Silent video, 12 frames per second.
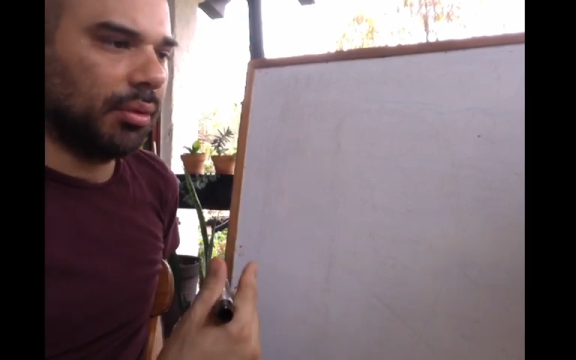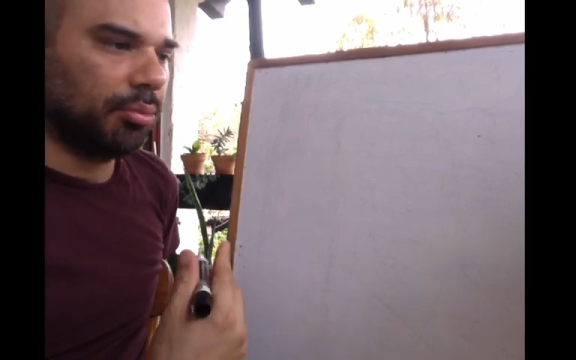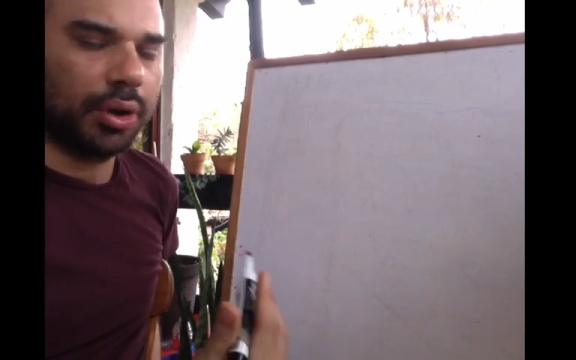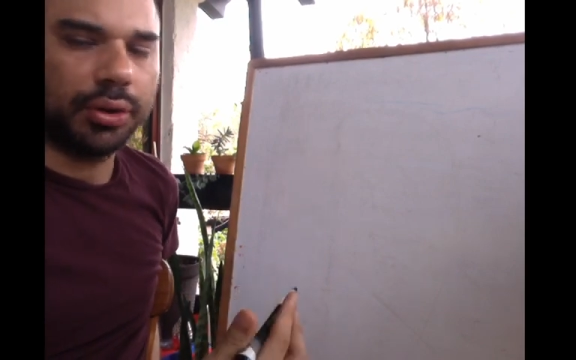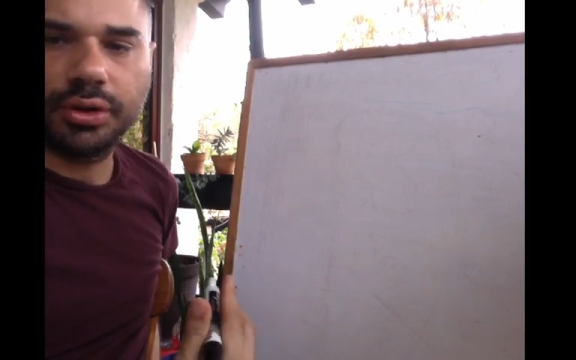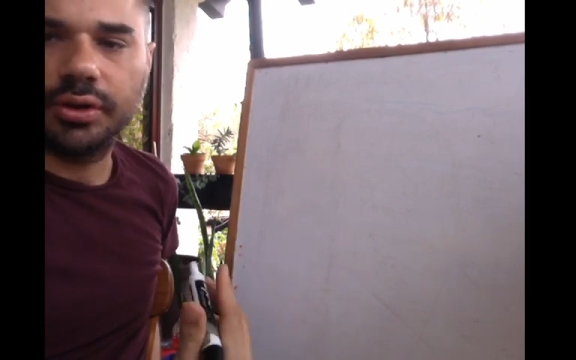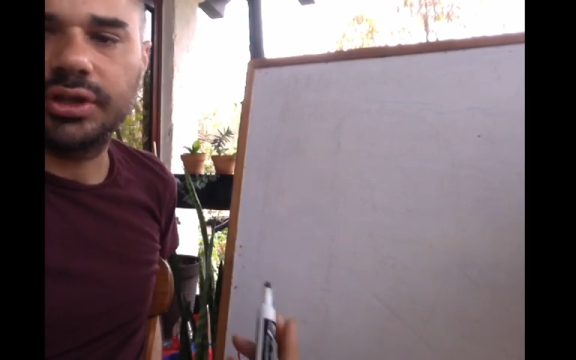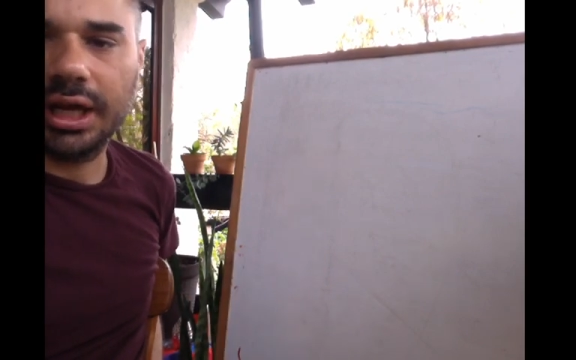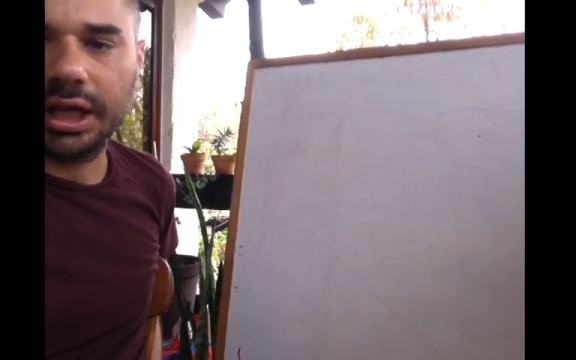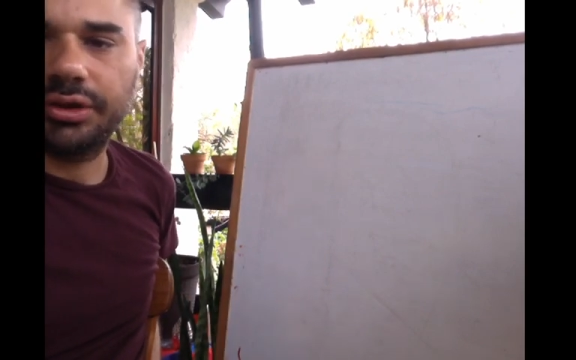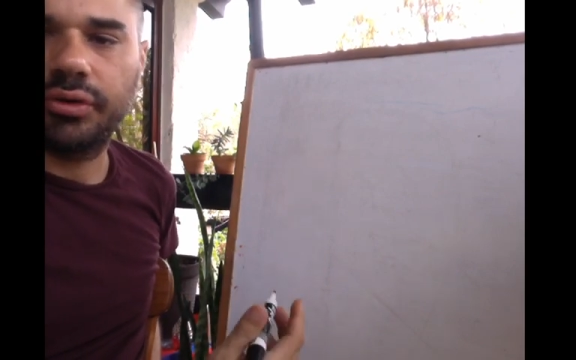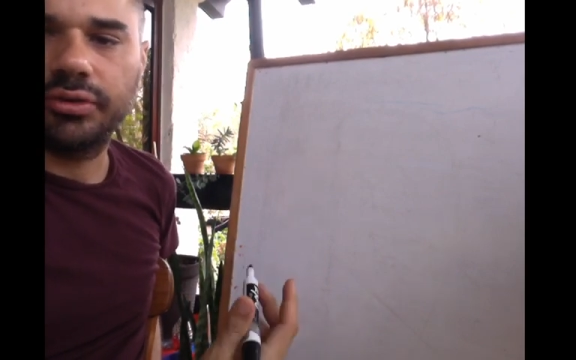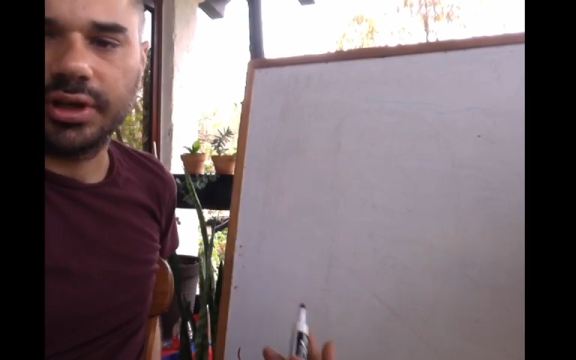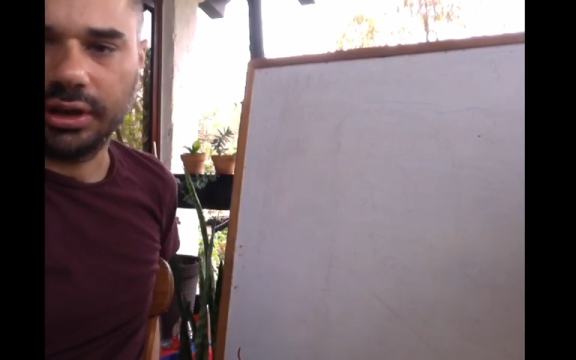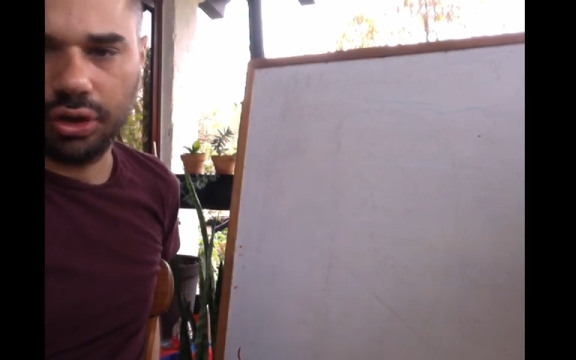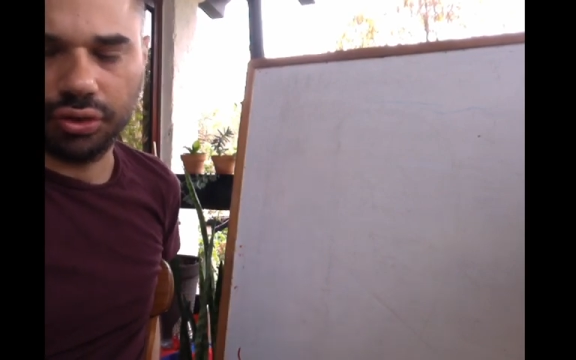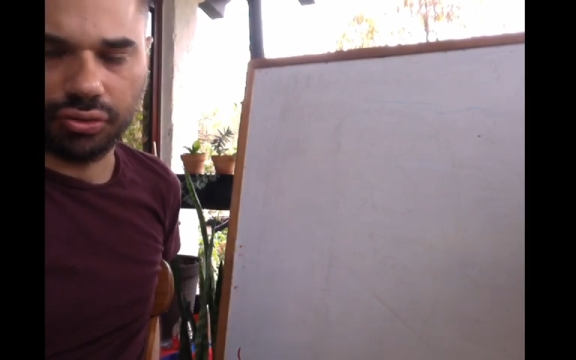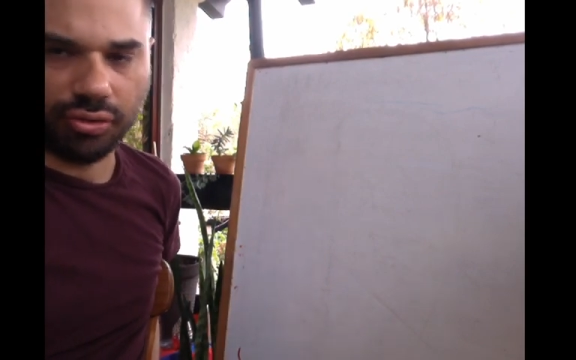Protons, electrons, and
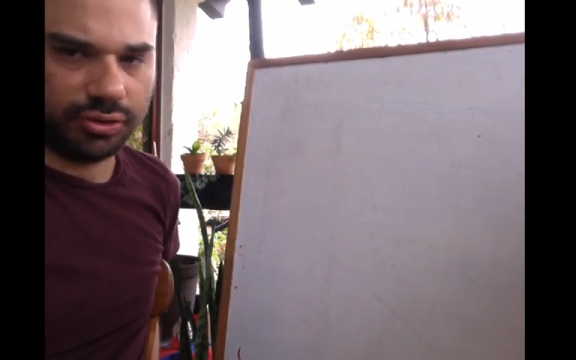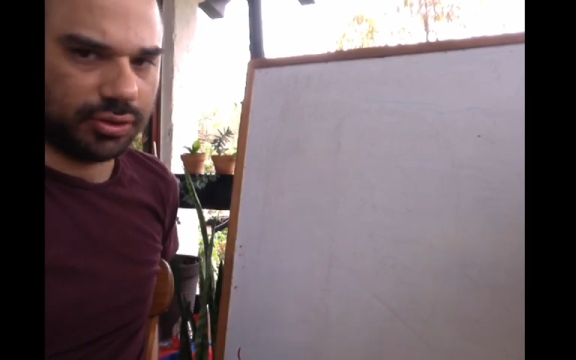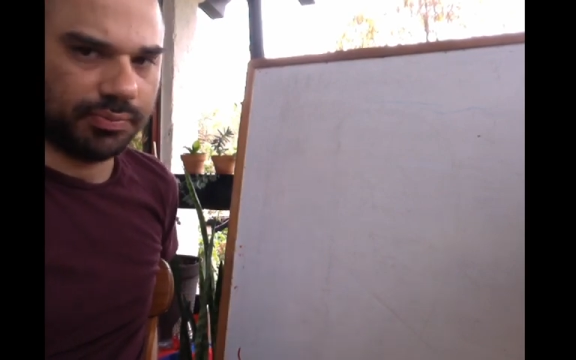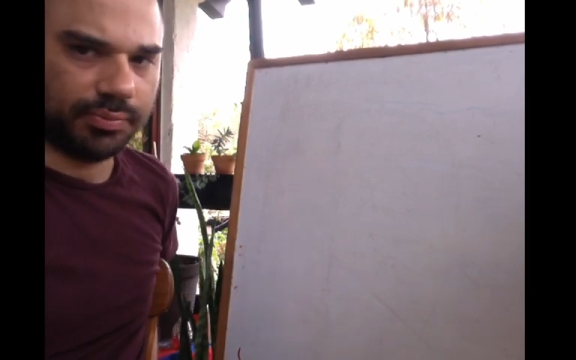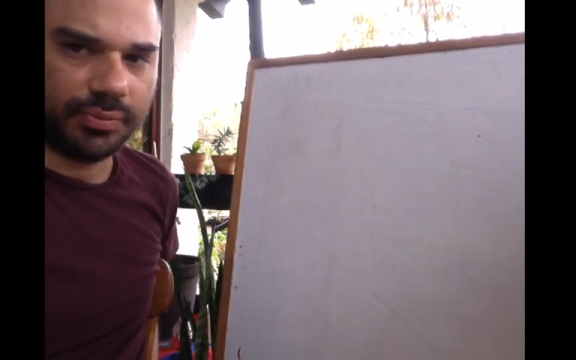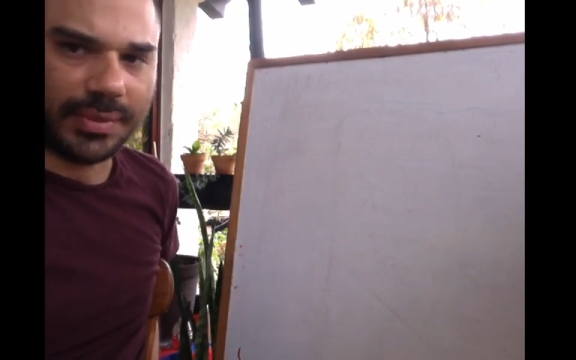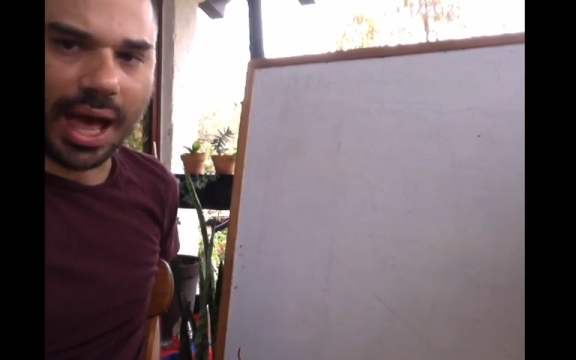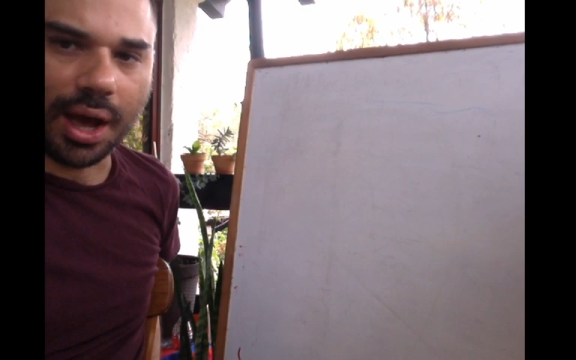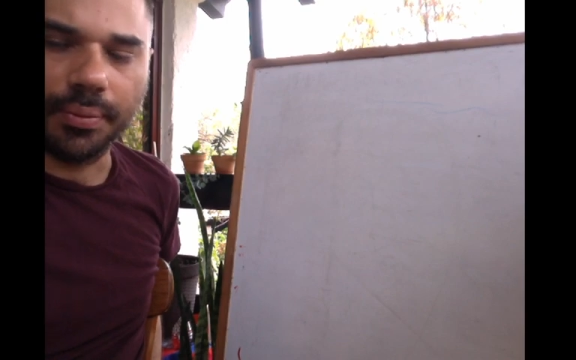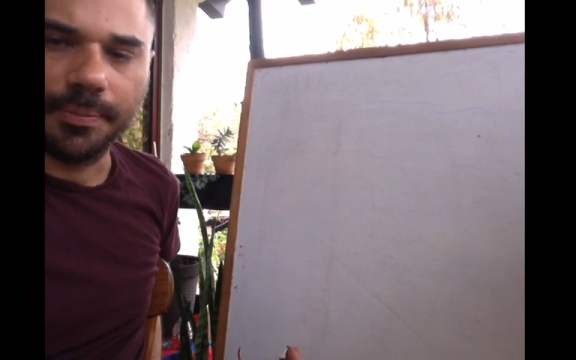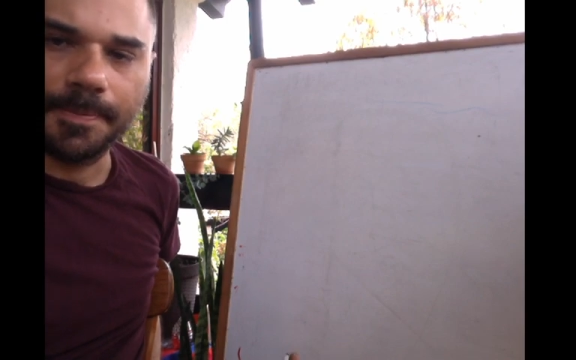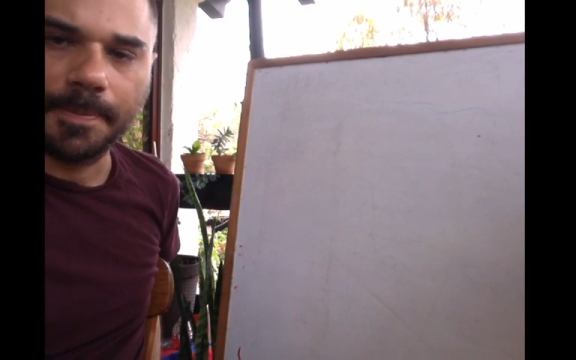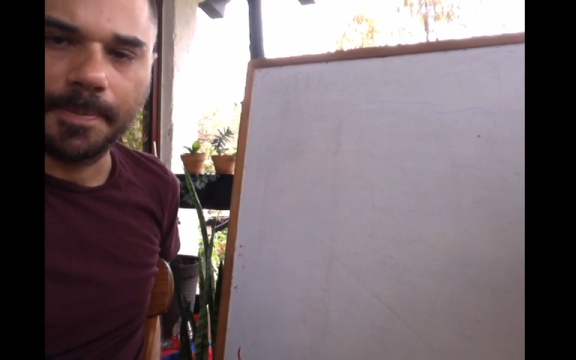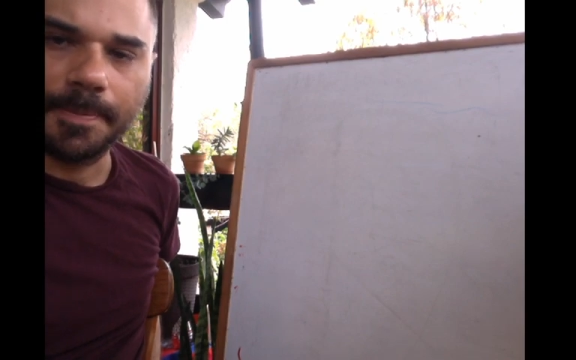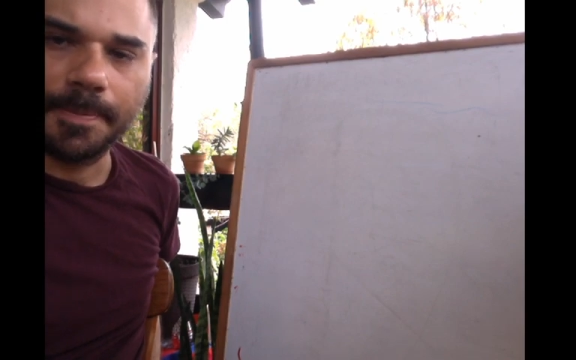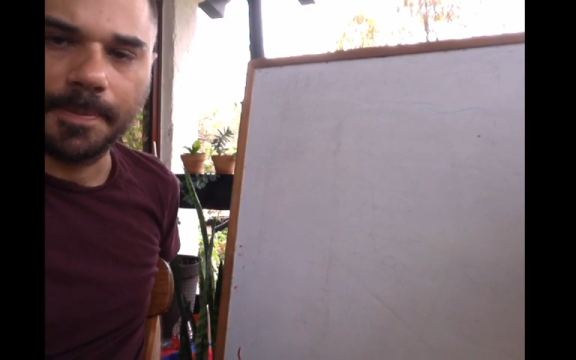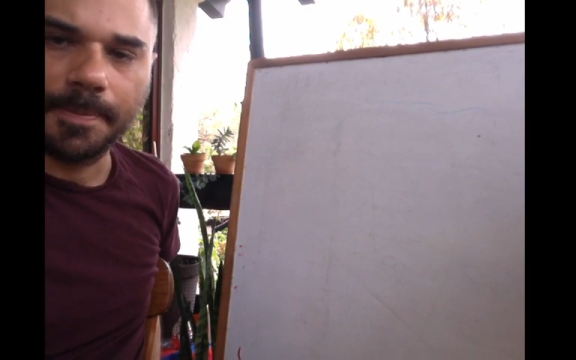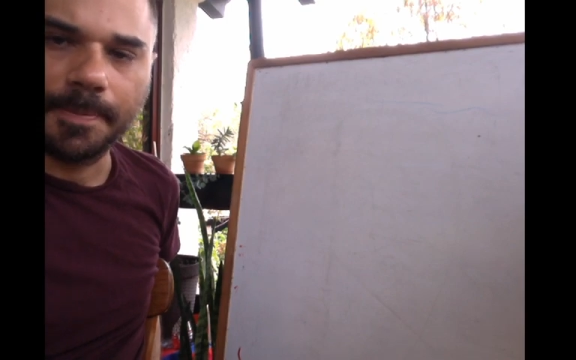neutrons. Now,
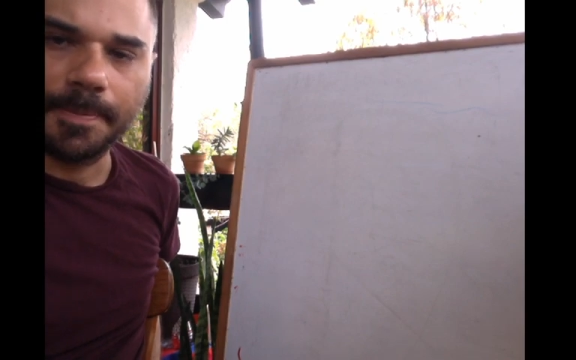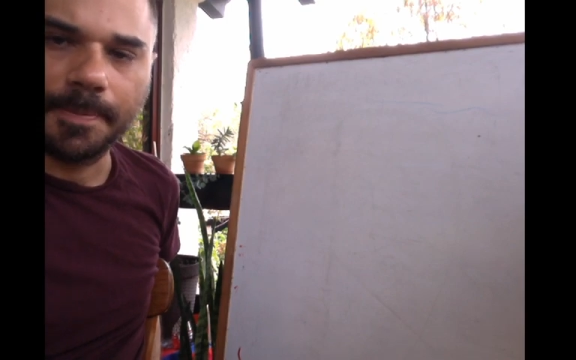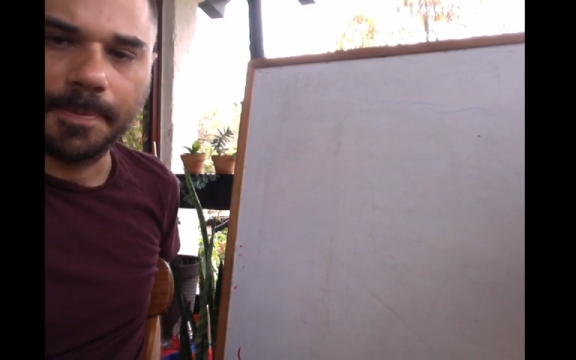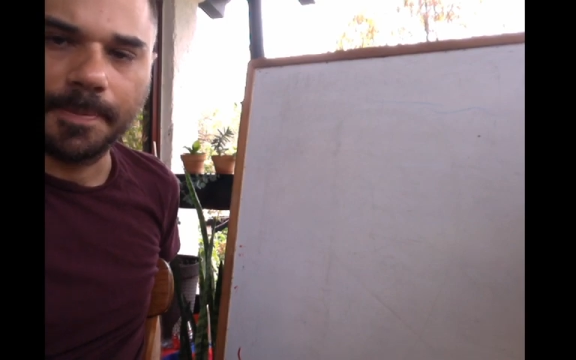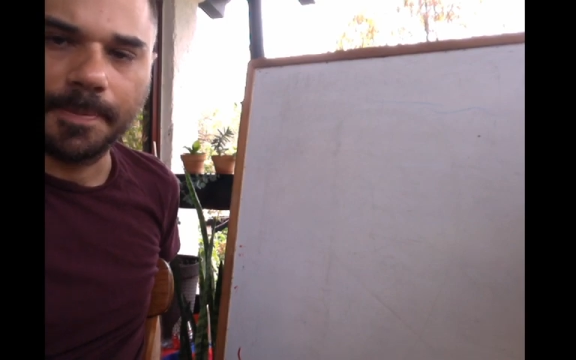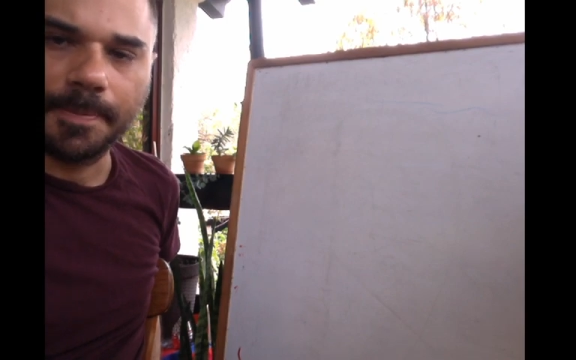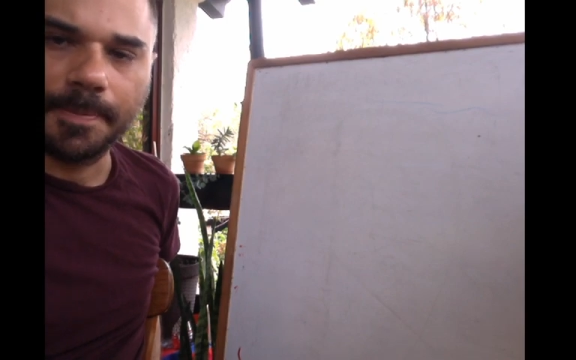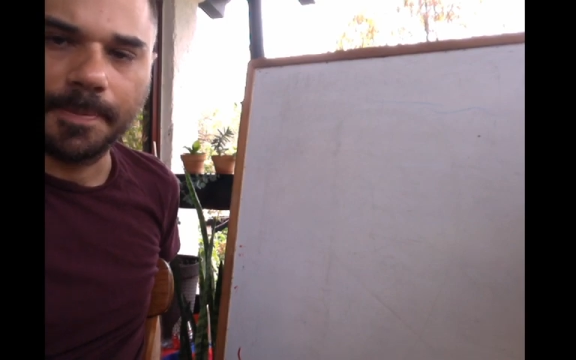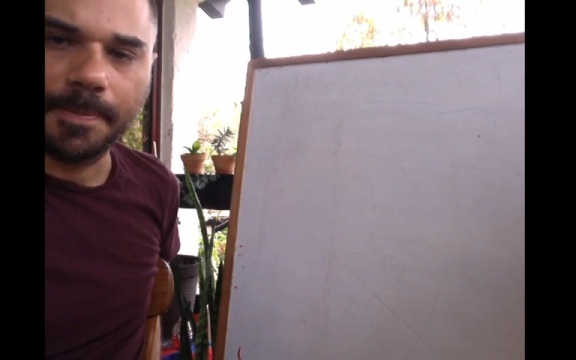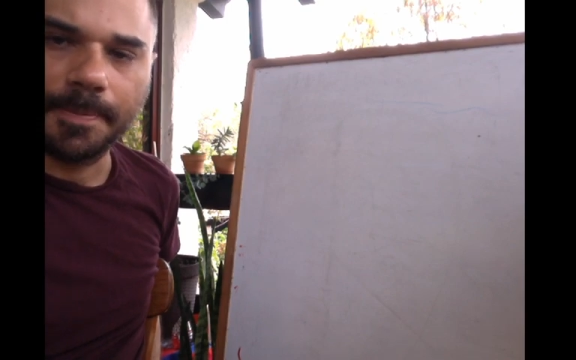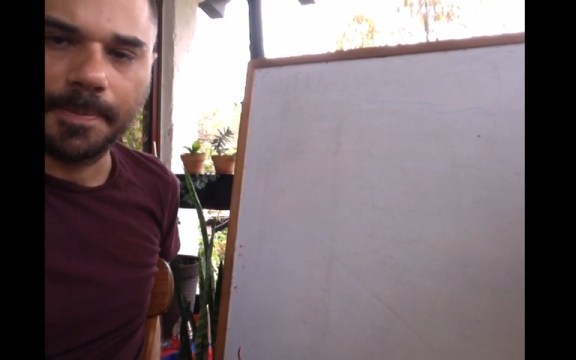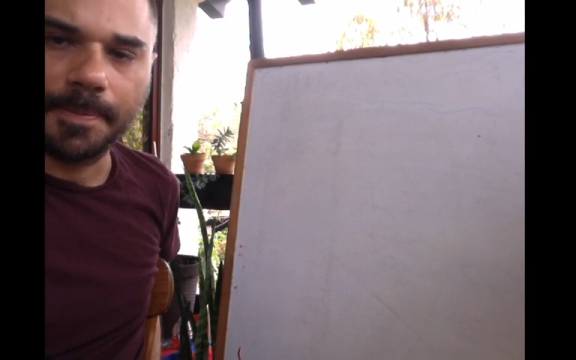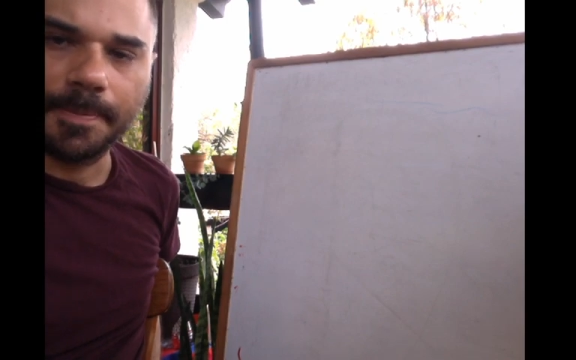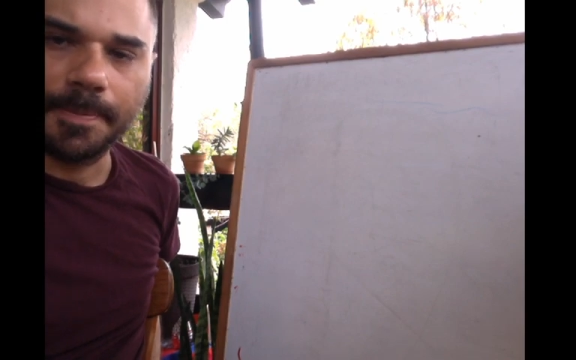what is an element?